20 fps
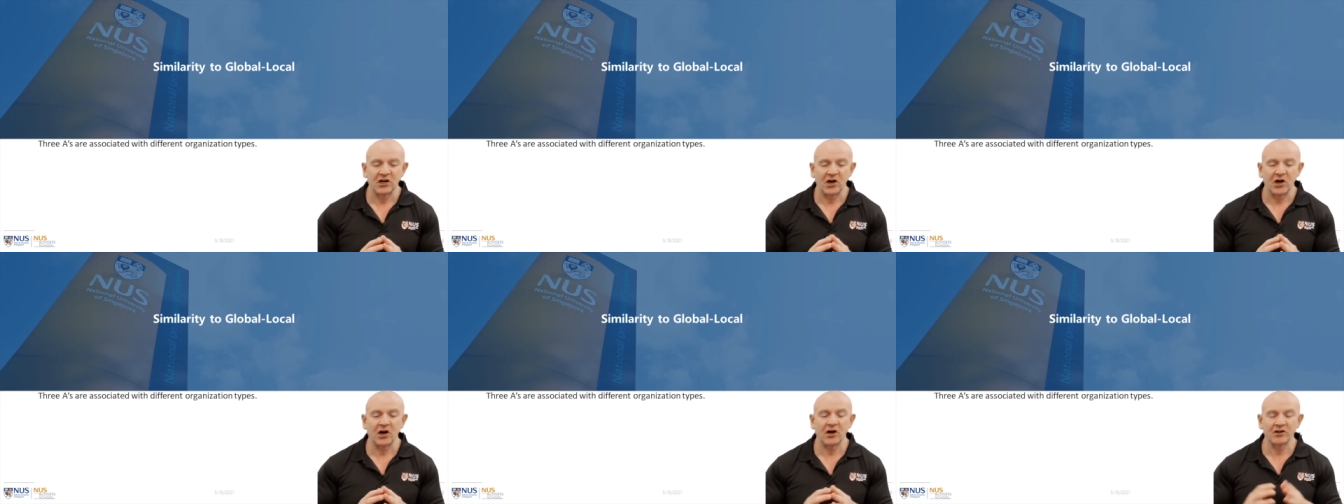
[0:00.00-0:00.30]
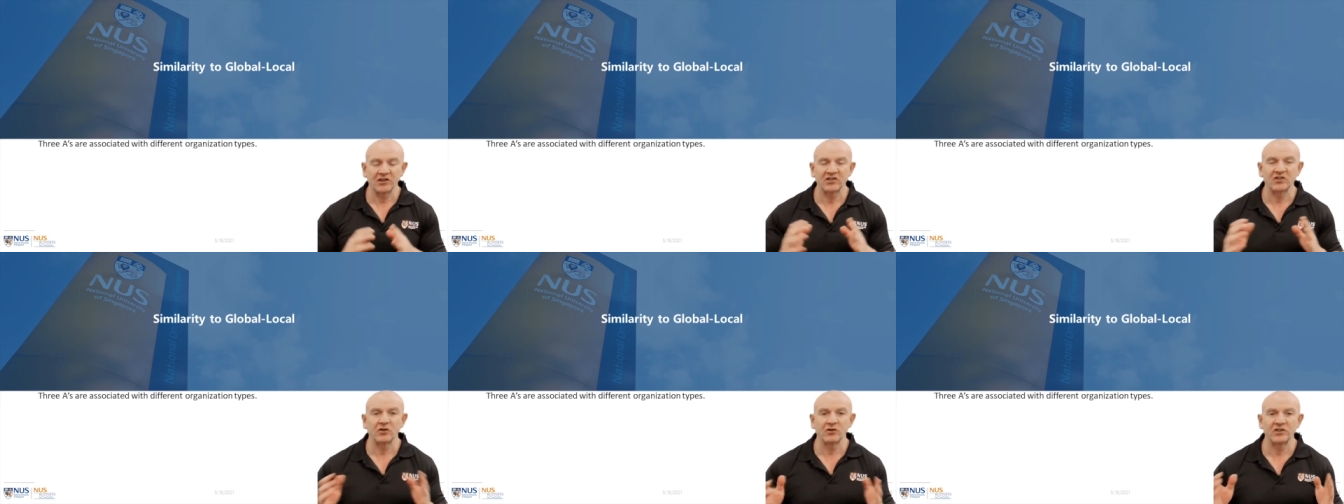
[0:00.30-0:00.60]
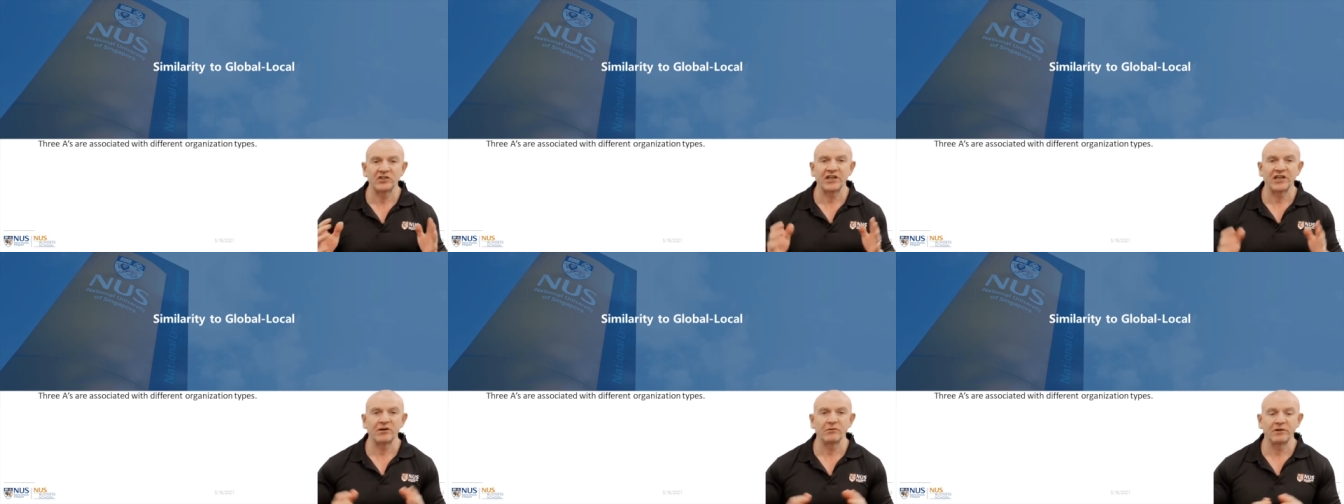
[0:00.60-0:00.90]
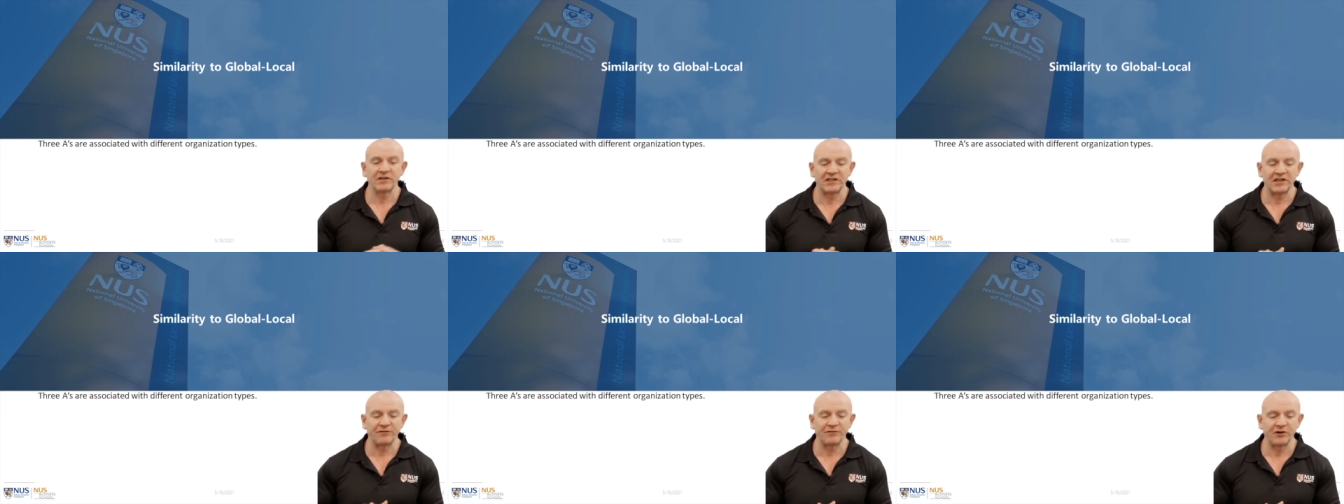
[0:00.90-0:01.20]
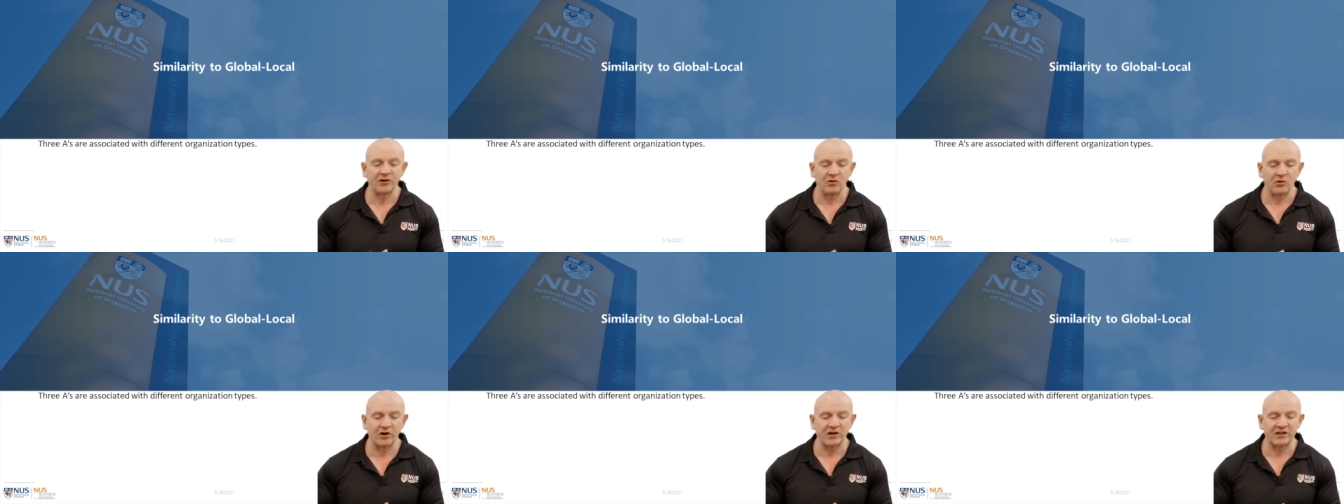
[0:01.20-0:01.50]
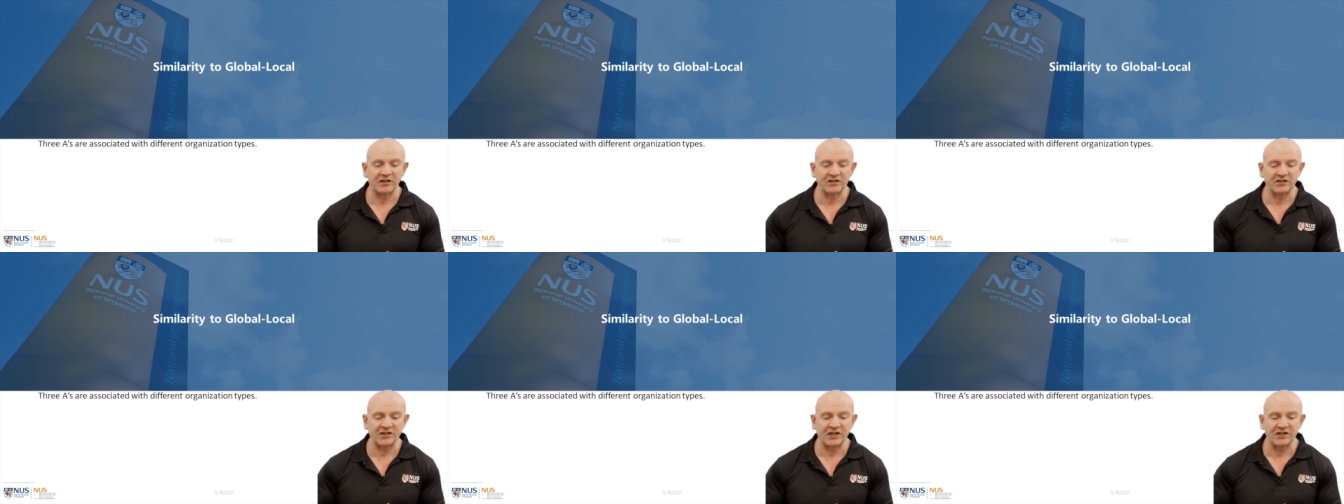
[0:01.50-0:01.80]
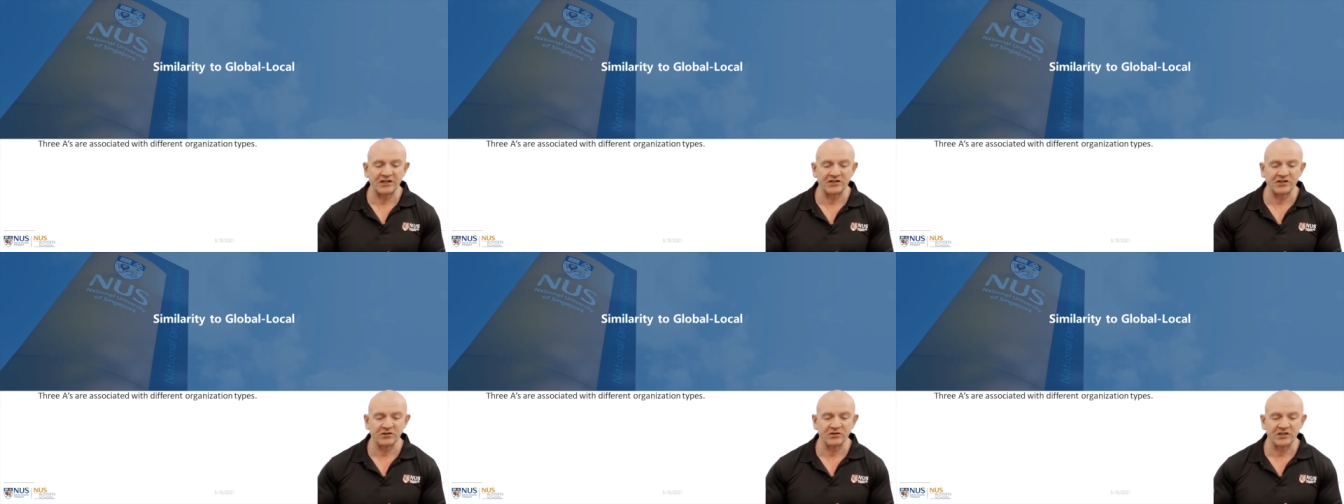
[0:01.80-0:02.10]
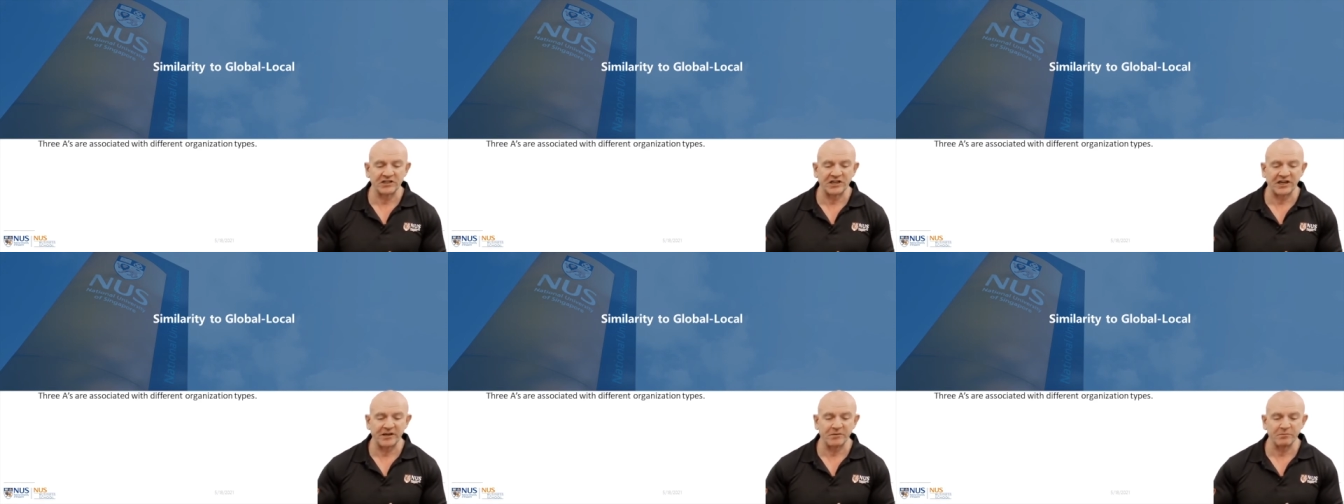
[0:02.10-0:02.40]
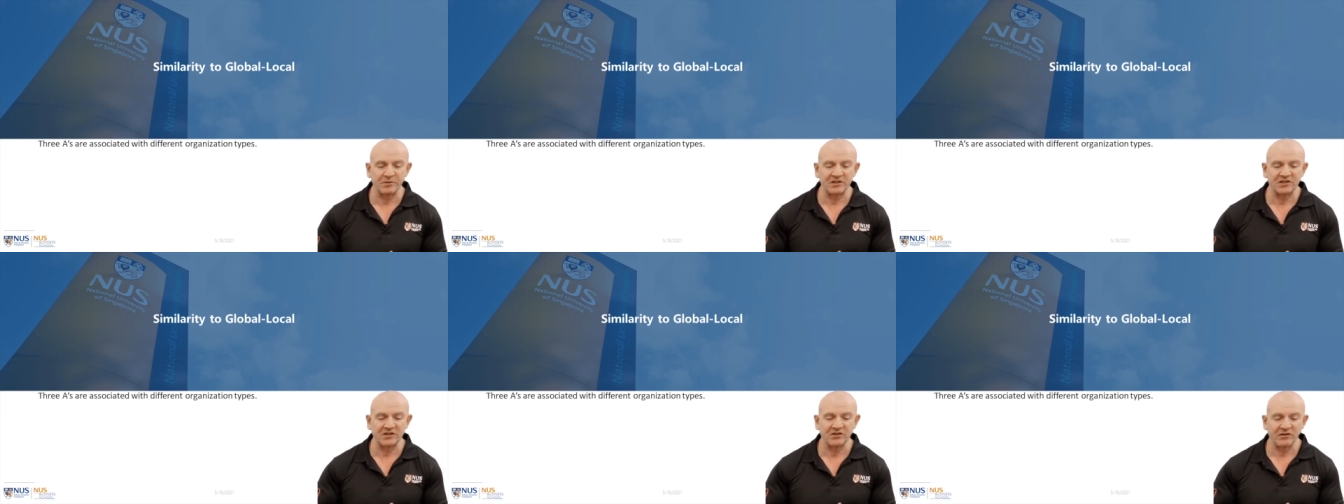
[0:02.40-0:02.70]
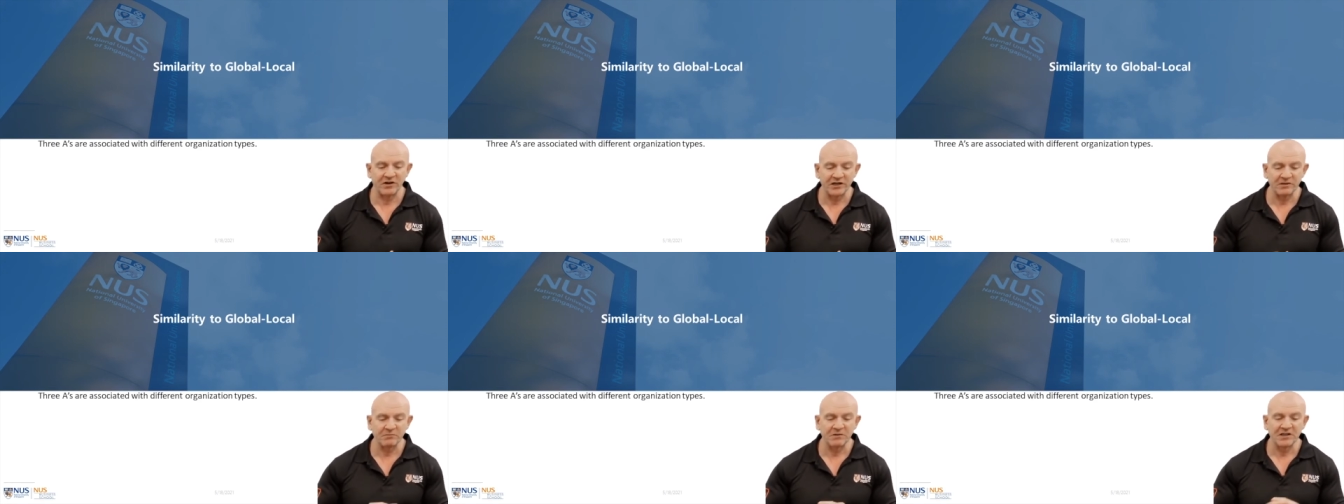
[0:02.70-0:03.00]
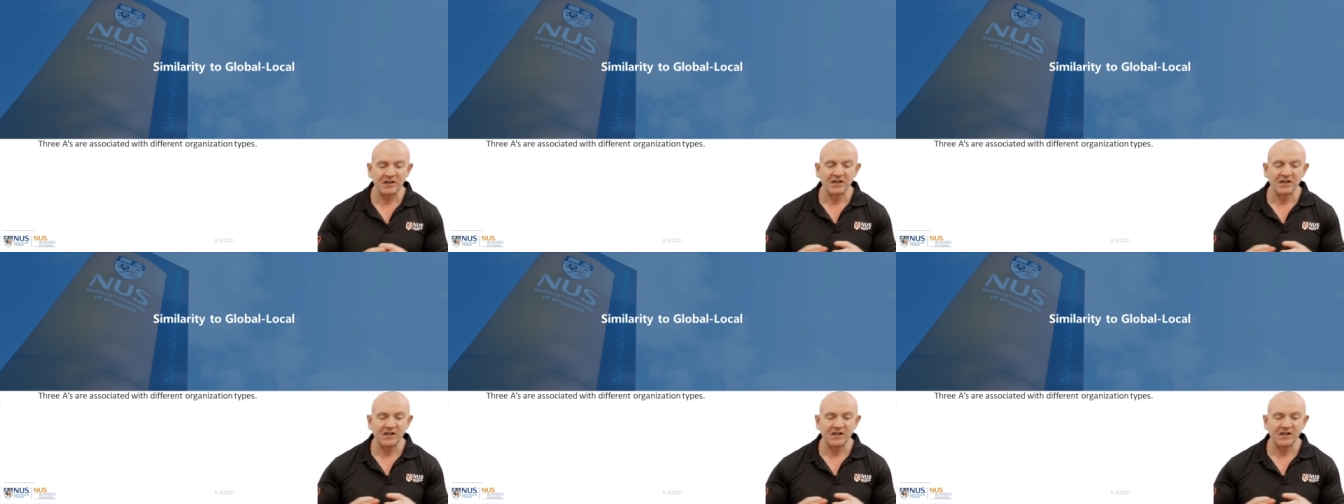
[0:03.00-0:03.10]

are associated with different organizational types, right?